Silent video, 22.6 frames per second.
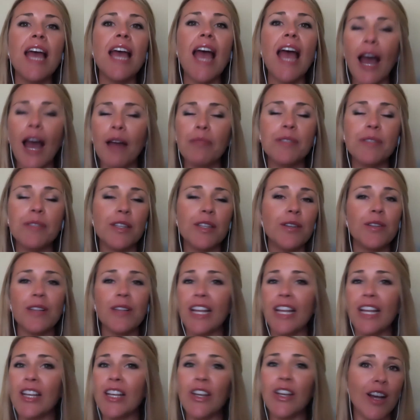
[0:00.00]

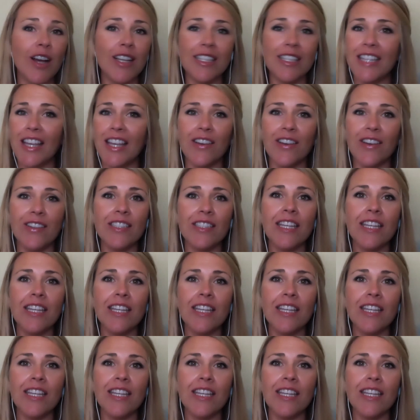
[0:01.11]
absolutely not sales.